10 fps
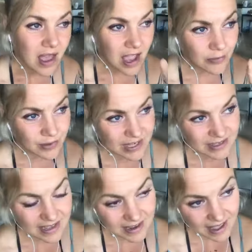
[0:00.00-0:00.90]
And
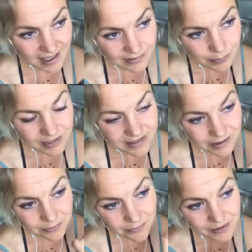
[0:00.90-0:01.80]
within that aspect,
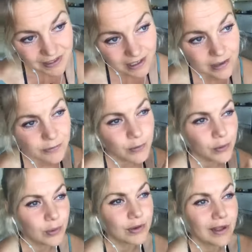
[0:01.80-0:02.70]
that feeling, if you
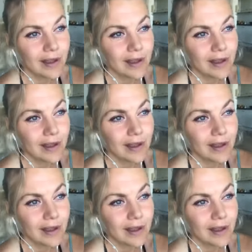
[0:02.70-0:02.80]
look